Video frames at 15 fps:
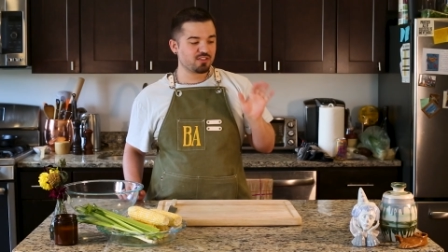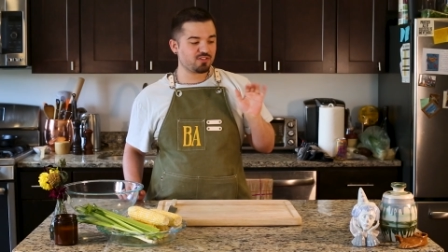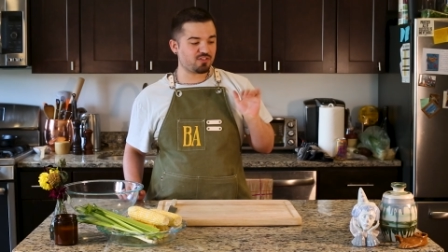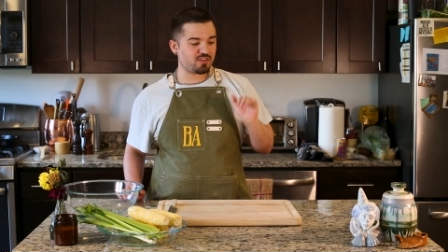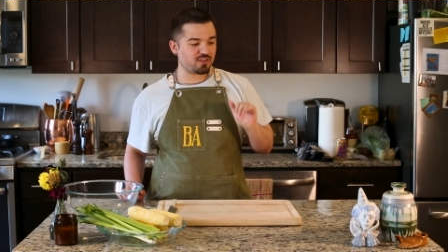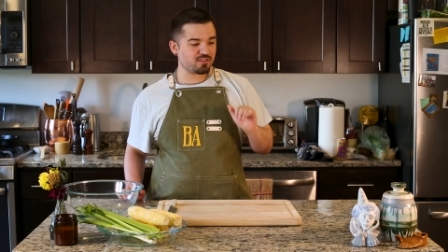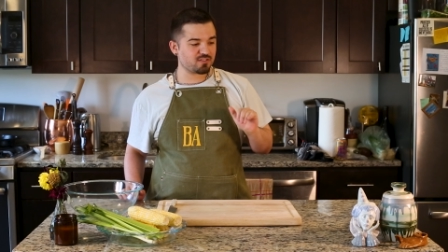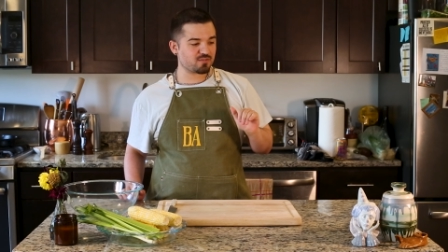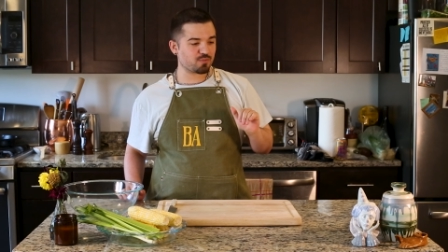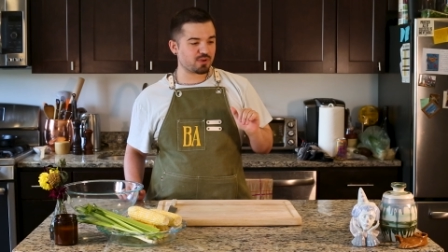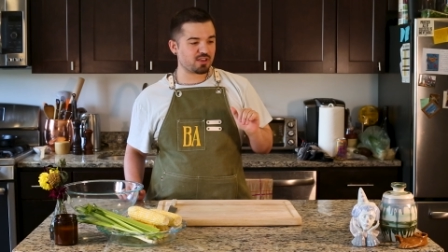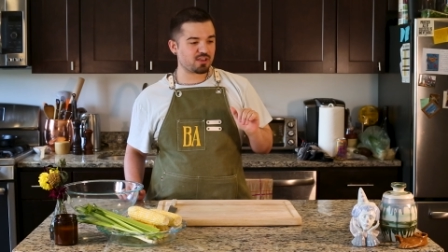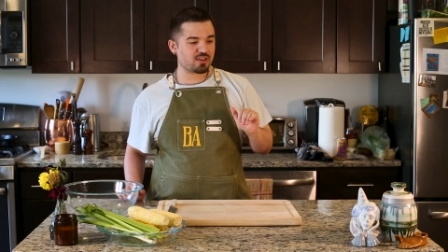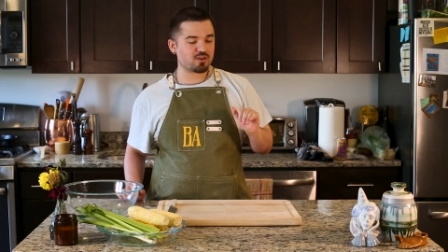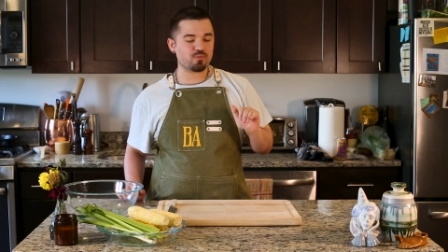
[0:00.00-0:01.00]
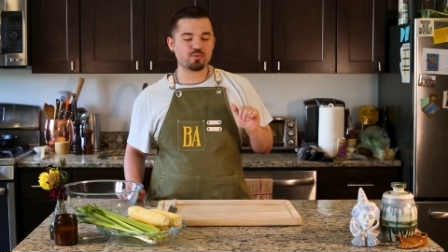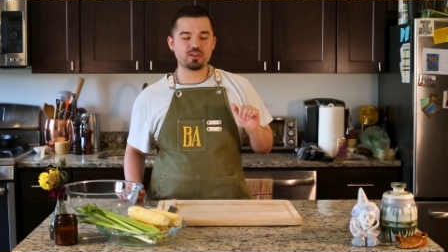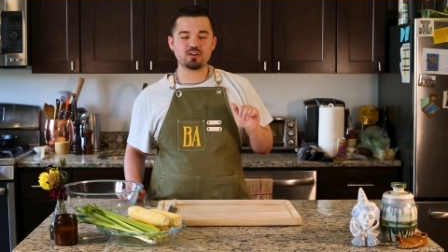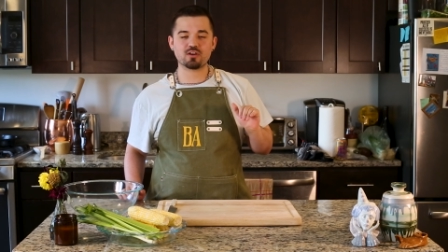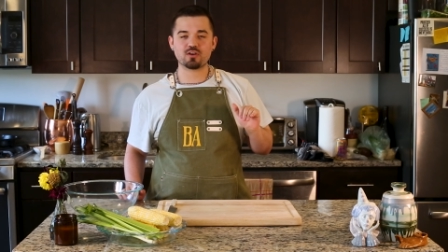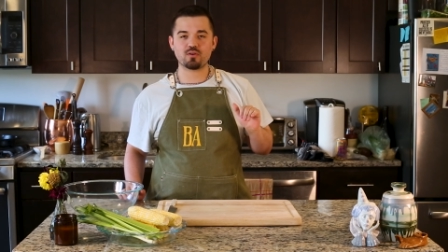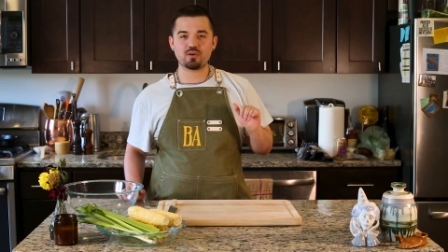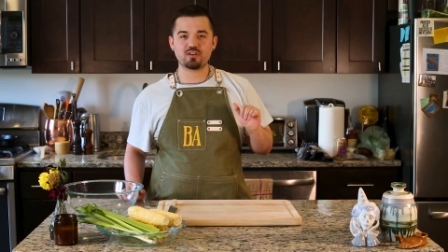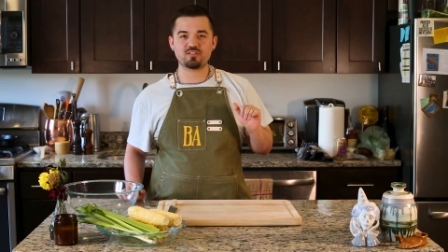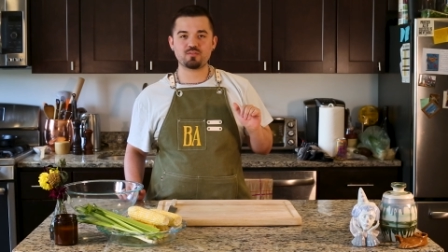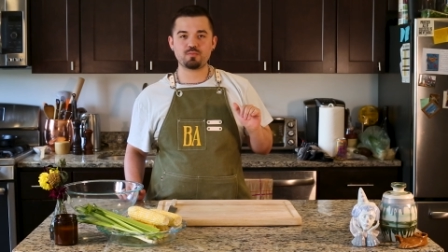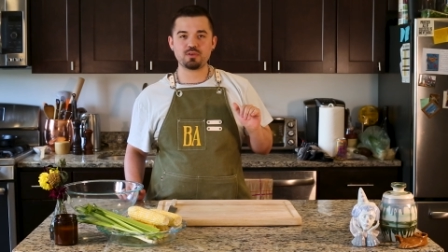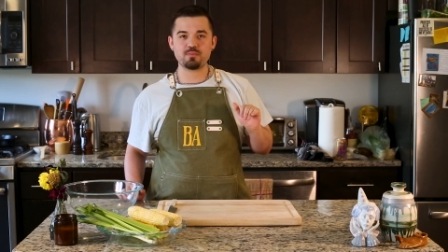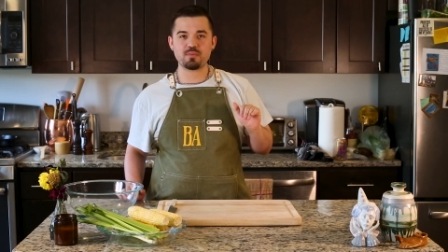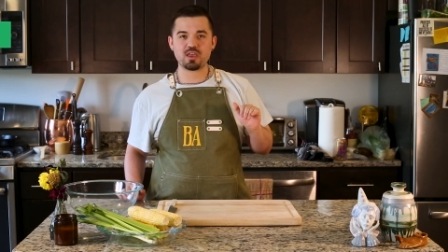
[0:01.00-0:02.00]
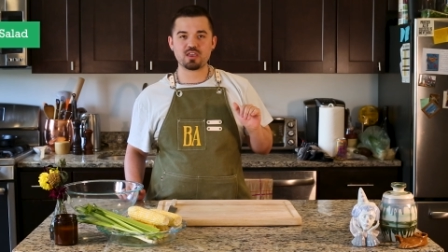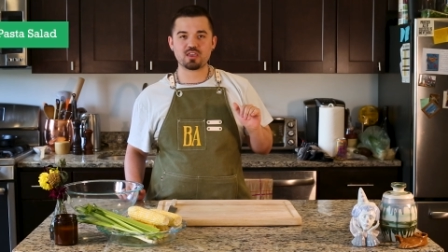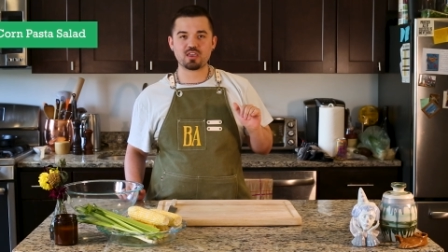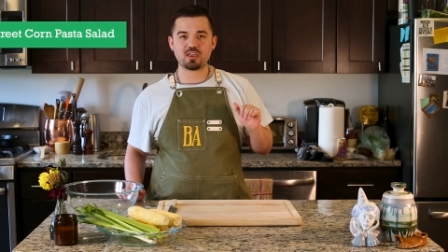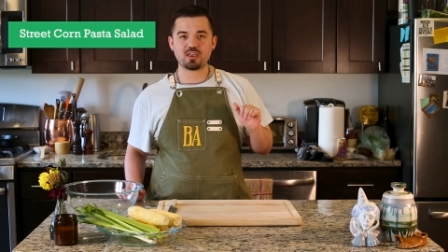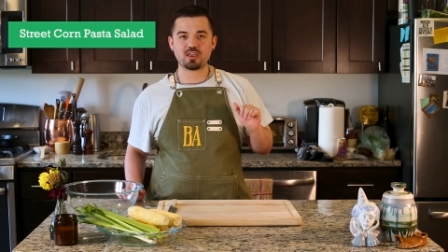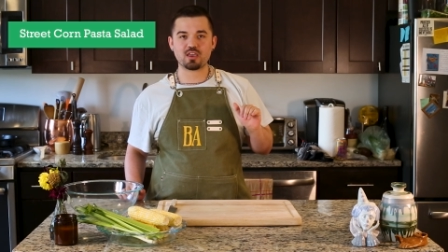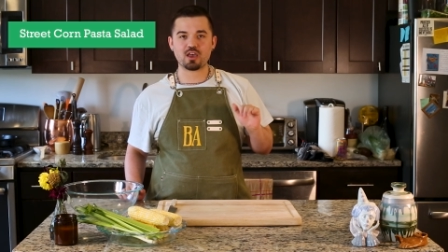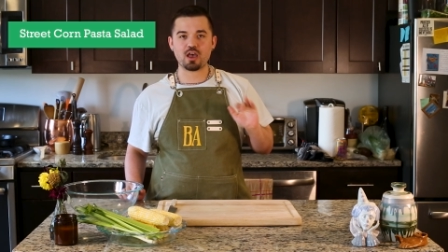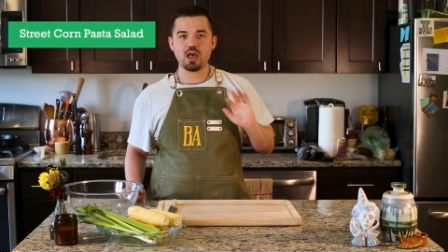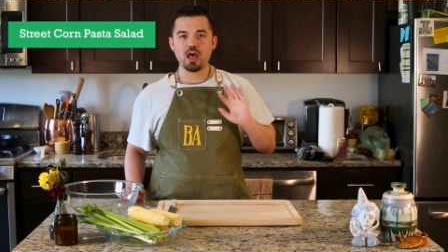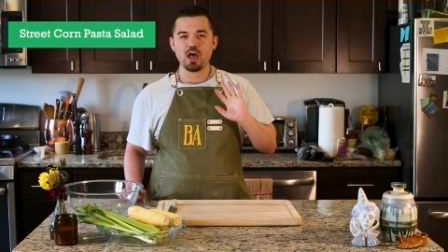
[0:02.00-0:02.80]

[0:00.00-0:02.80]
This week we are going to be making